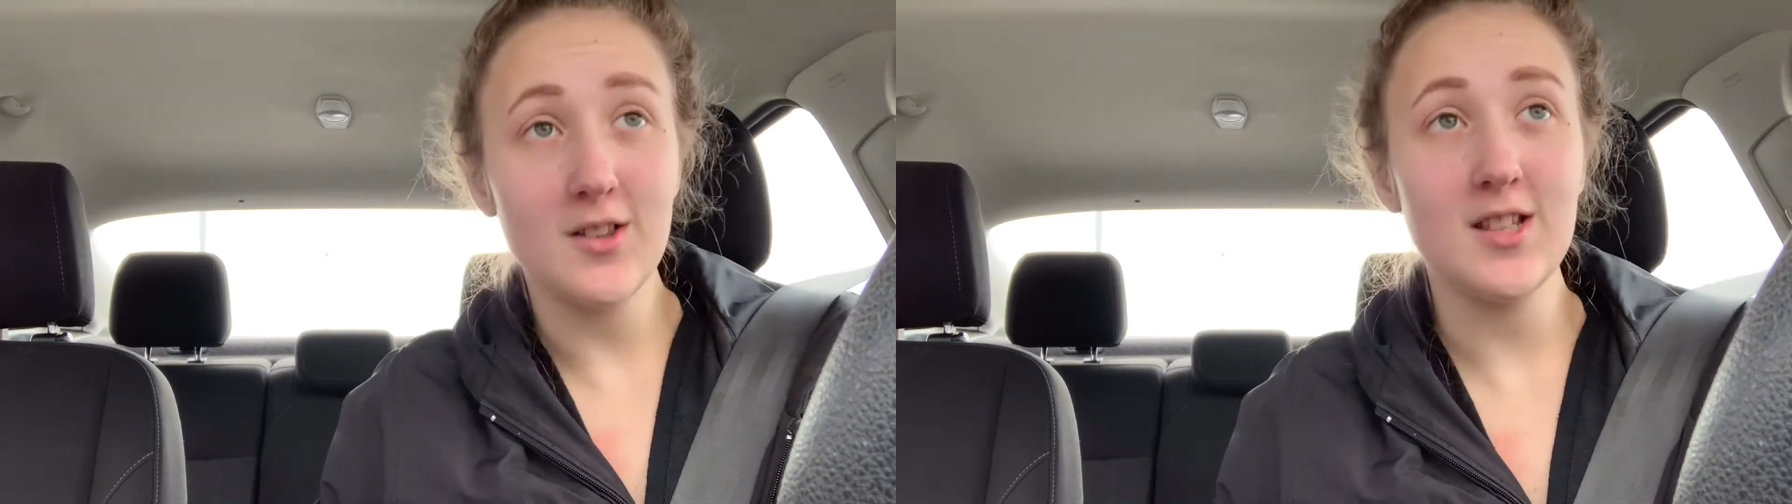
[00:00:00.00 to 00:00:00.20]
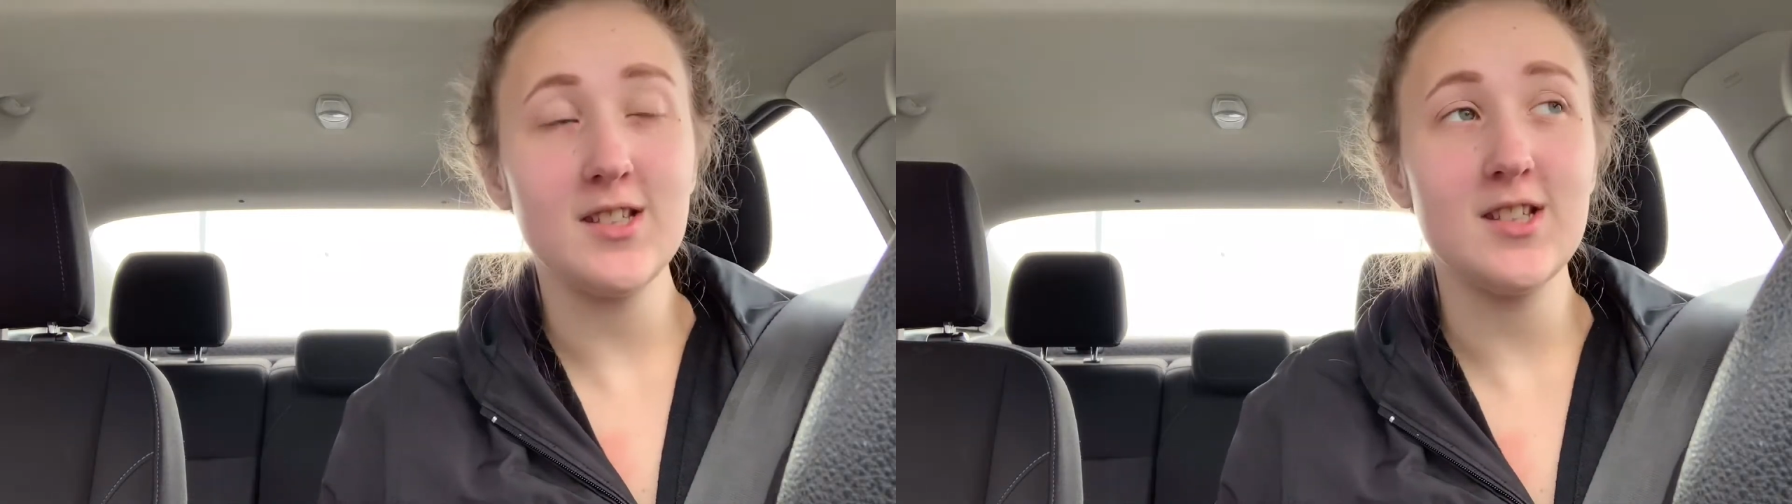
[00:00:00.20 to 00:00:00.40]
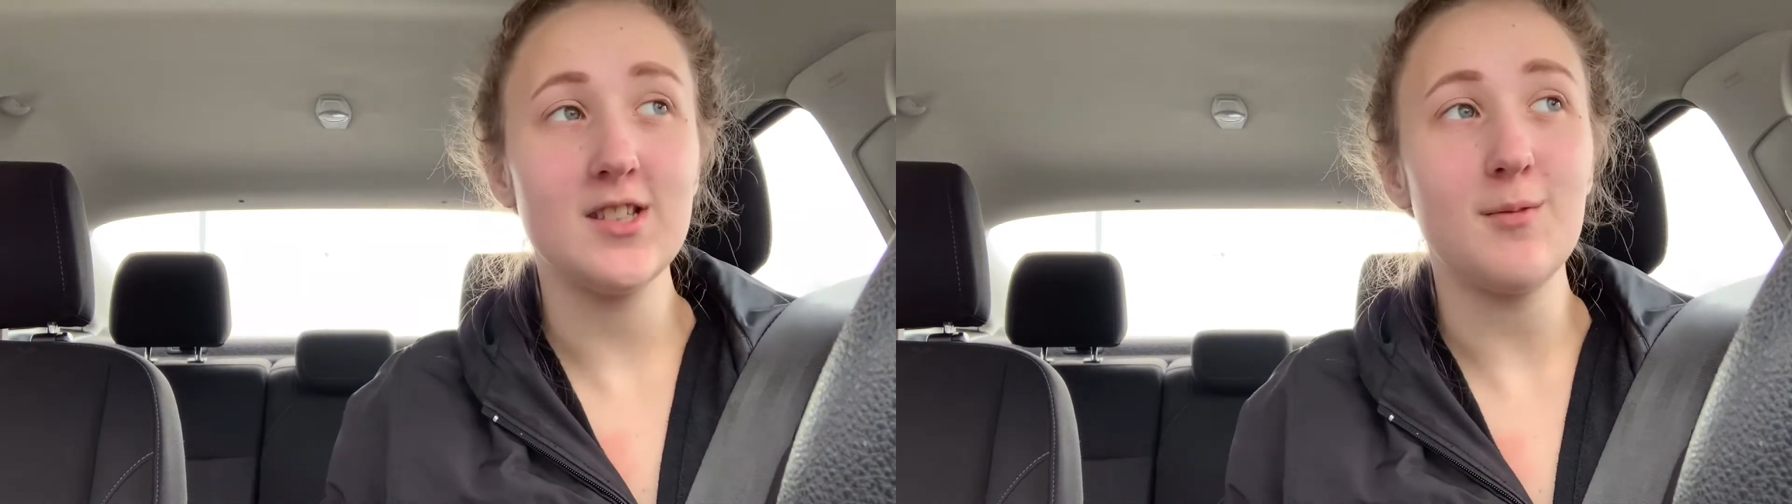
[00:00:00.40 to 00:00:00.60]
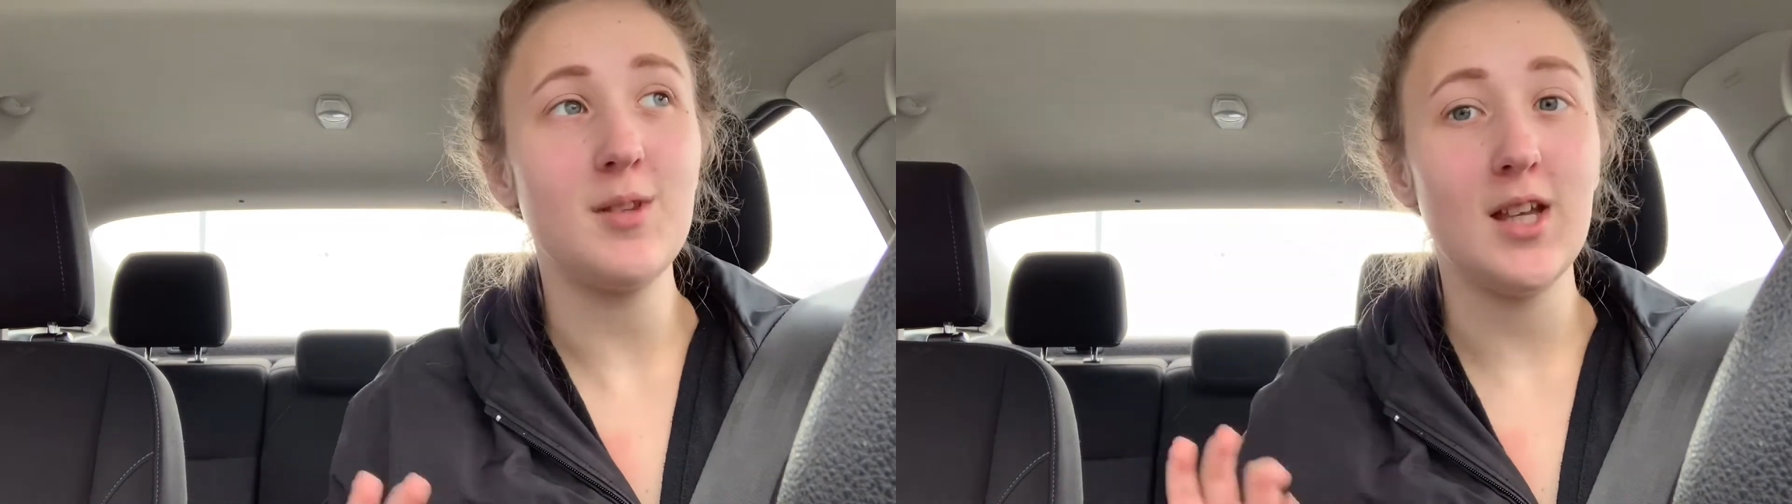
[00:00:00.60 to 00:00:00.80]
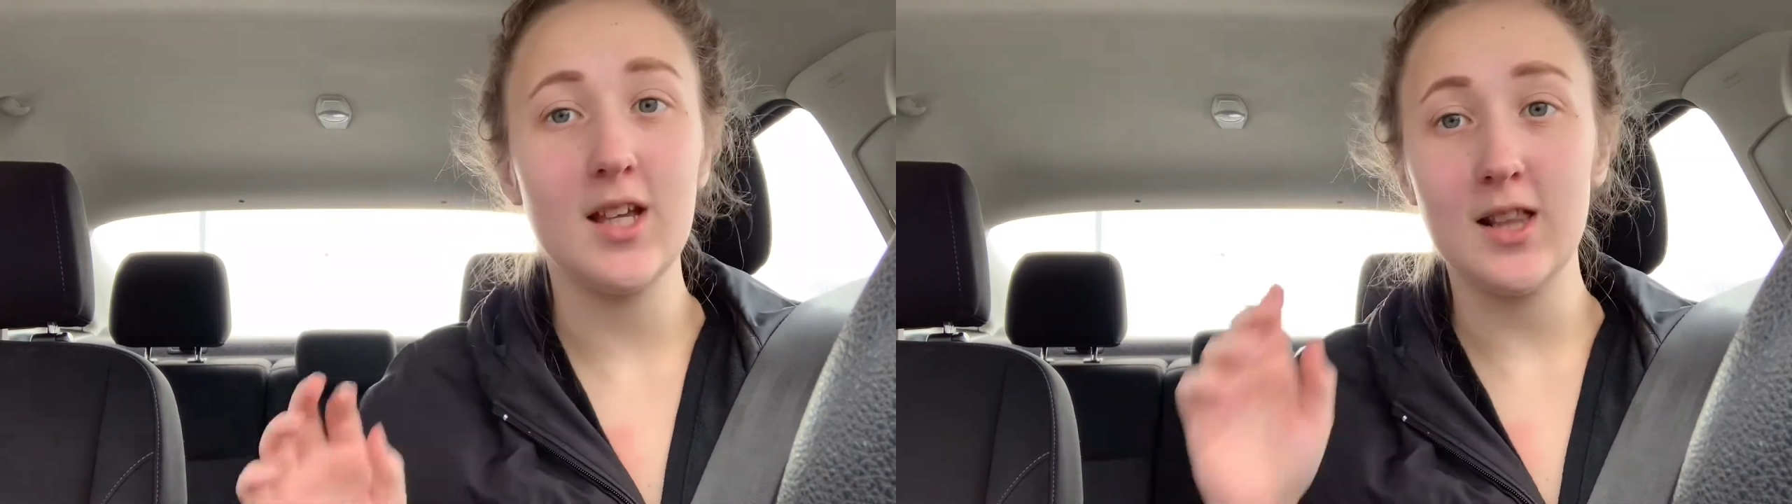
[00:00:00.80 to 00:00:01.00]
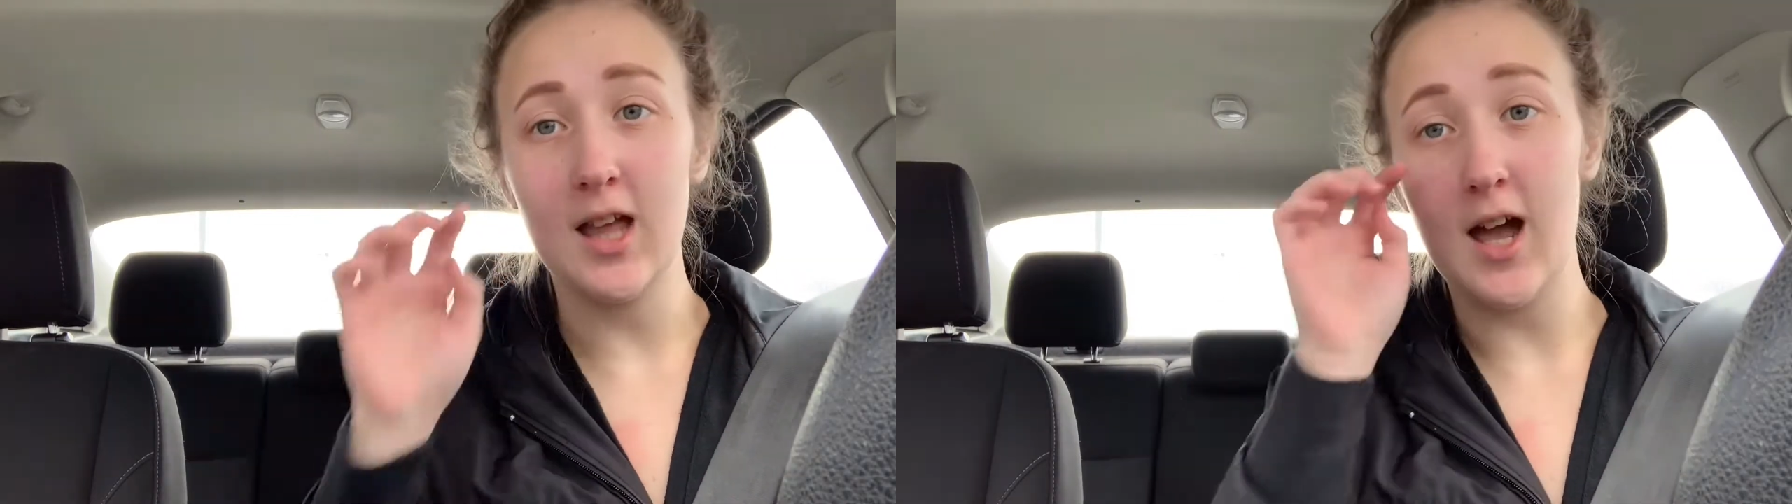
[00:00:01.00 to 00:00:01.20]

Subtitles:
This is something that